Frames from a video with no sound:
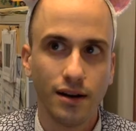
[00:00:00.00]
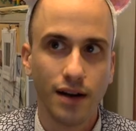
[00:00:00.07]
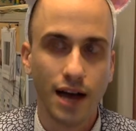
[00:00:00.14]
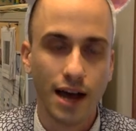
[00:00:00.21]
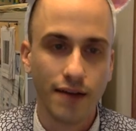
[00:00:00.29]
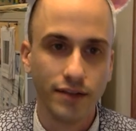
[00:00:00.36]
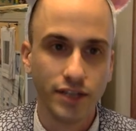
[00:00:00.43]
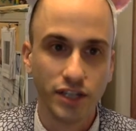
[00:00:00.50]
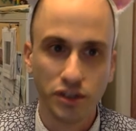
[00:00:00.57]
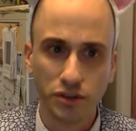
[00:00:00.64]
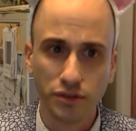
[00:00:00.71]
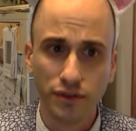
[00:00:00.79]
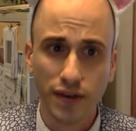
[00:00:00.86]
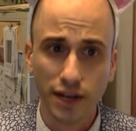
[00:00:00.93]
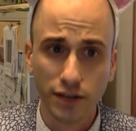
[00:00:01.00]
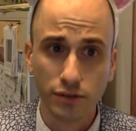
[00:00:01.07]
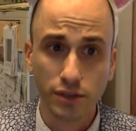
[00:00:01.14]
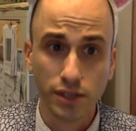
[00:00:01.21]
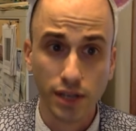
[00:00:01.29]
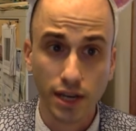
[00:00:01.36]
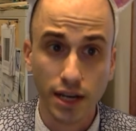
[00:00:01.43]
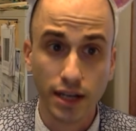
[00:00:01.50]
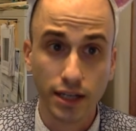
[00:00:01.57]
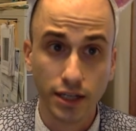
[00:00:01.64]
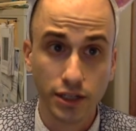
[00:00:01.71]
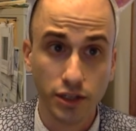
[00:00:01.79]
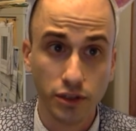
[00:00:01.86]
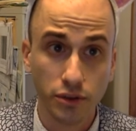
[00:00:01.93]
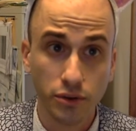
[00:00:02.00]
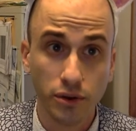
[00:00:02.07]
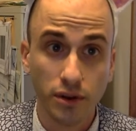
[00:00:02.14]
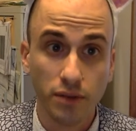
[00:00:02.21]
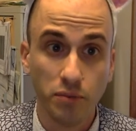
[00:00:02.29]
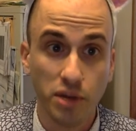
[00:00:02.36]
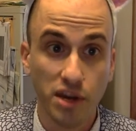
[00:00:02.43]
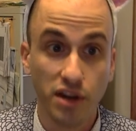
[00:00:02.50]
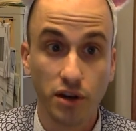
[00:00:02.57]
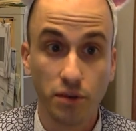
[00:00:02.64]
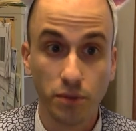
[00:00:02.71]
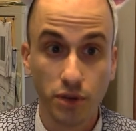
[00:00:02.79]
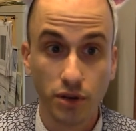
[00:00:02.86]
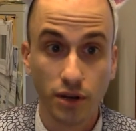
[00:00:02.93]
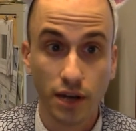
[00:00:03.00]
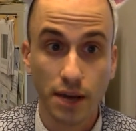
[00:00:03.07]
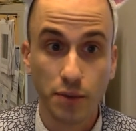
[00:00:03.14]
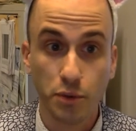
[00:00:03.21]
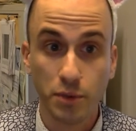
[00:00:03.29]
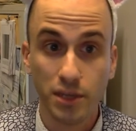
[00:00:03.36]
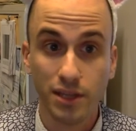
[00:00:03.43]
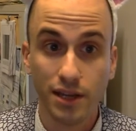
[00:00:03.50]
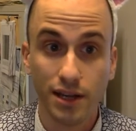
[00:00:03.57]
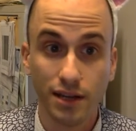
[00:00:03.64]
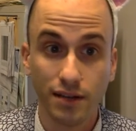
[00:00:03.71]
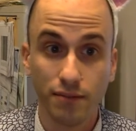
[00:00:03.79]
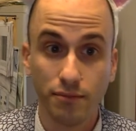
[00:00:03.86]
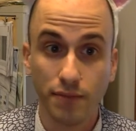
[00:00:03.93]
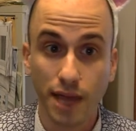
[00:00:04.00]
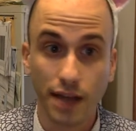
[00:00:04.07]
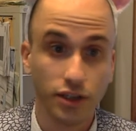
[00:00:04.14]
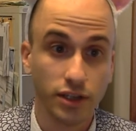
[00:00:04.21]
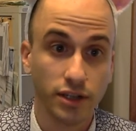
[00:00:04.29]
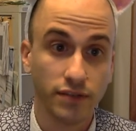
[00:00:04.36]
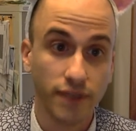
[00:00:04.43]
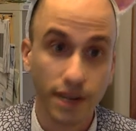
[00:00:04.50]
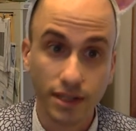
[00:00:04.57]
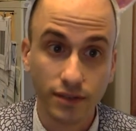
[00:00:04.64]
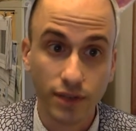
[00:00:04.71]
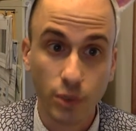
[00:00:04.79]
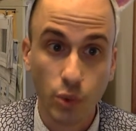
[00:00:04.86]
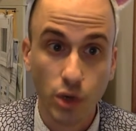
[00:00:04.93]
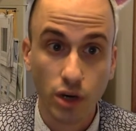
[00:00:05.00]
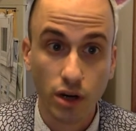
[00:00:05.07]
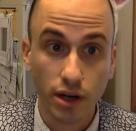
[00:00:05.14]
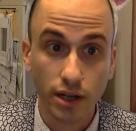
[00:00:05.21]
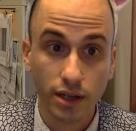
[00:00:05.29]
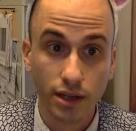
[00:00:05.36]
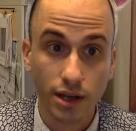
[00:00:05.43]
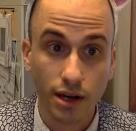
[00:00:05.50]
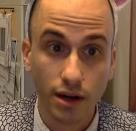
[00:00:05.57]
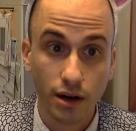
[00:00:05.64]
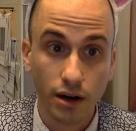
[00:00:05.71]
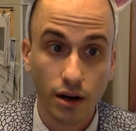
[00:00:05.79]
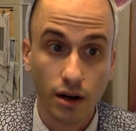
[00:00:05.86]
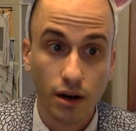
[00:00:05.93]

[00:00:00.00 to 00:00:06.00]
have digital files, which they likely do, being a computer lab will mean they can actually effectively work on it there.